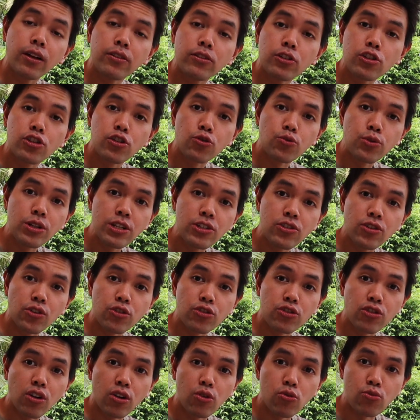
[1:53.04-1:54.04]
The
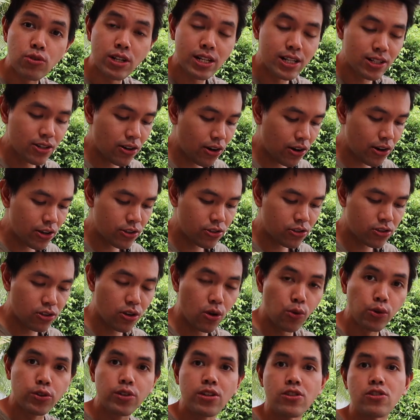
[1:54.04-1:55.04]
chorizo's got a really nice
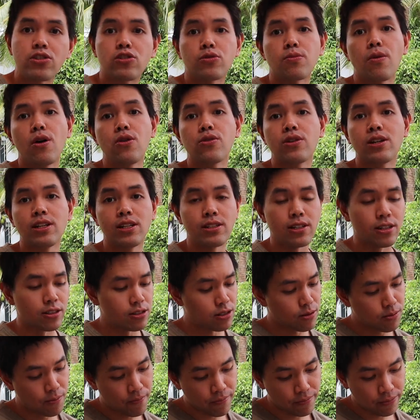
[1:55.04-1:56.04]
salty smokiness,